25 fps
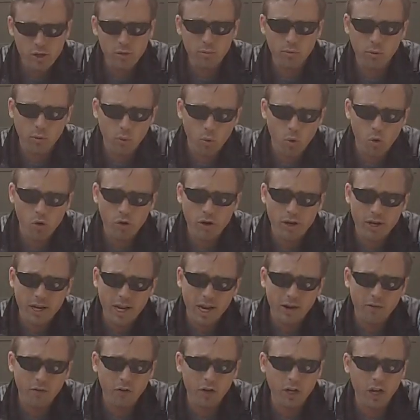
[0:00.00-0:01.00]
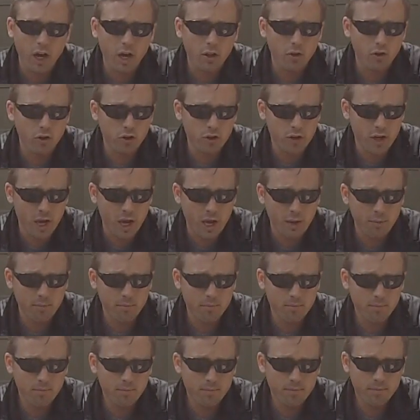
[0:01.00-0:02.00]
get rewarded every other time.
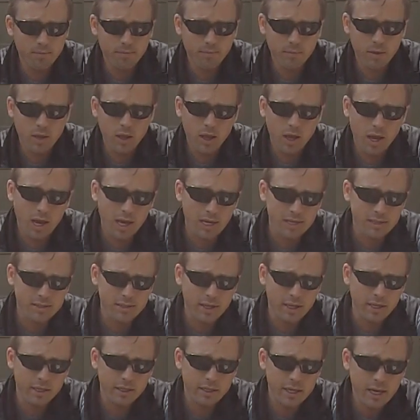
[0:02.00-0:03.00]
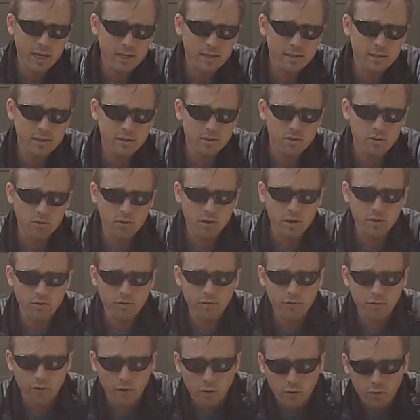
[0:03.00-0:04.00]
I say yes, you get
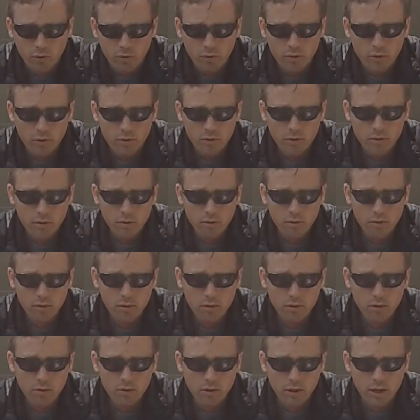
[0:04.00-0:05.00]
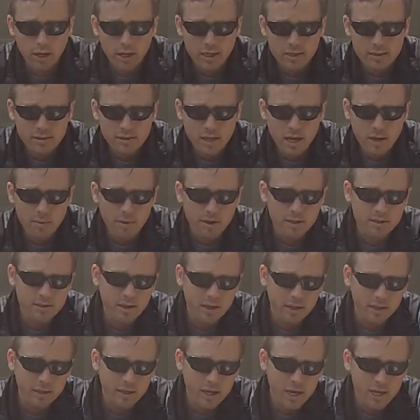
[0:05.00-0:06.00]
food. The next time I
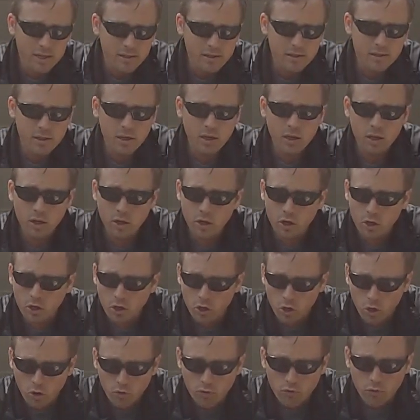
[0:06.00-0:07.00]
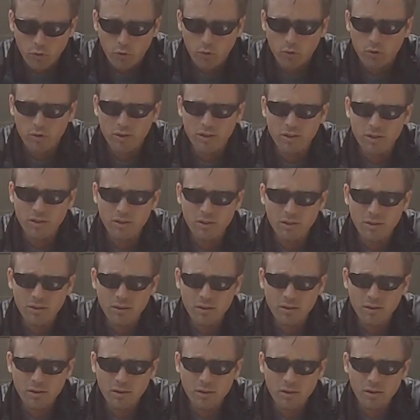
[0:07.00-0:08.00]
say yes, no food.
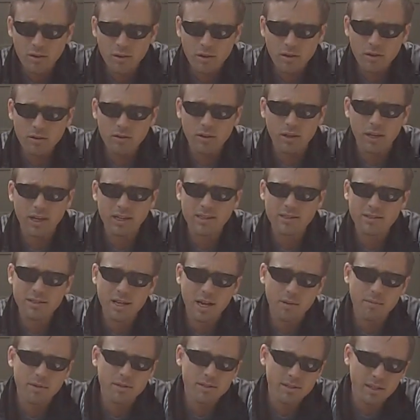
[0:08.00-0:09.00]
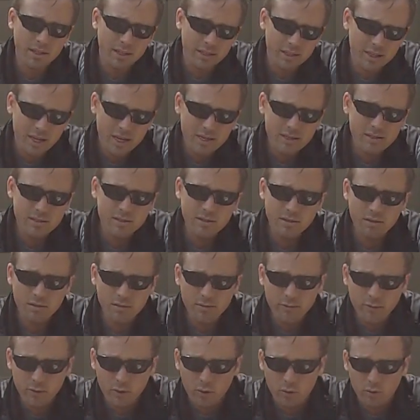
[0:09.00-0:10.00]
The next time I say yes,
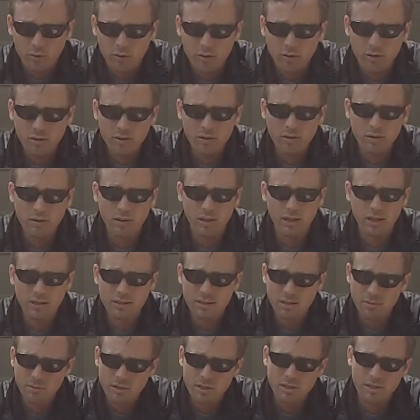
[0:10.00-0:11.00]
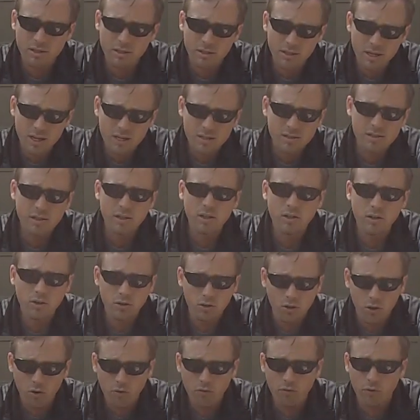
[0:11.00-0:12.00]
food. The next time I say yes,
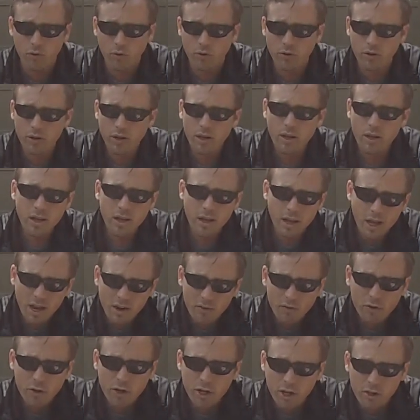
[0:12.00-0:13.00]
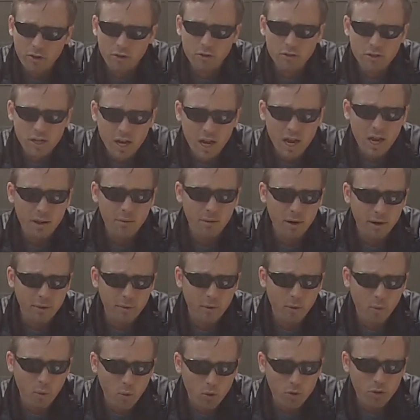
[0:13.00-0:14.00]
no food. Every other time I
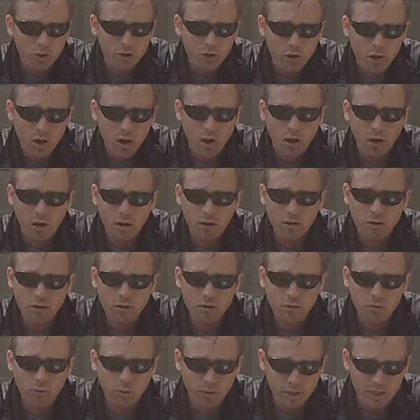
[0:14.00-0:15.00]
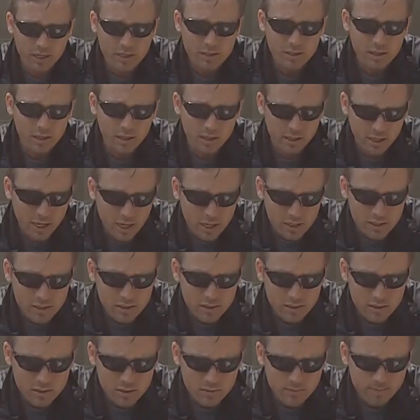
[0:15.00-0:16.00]
reward the dog when I say
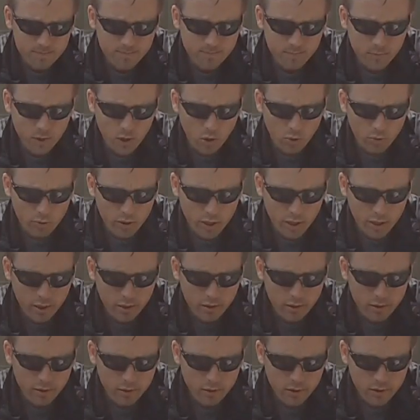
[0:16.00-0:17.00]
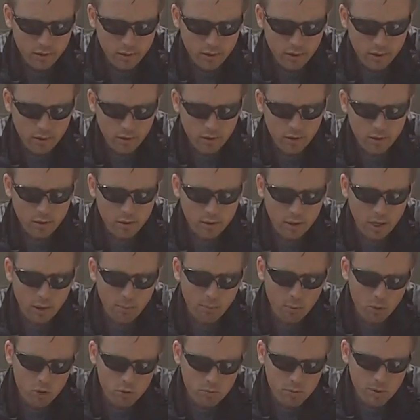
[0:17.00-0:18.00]
yes. Okay? Now
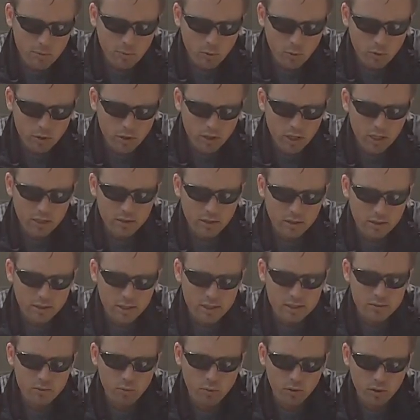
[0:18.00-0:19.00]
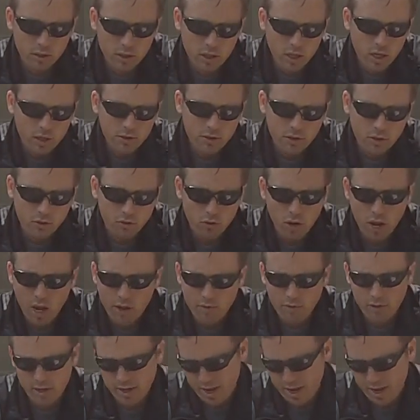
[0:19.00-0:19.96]
most people would think that this would cut the drive in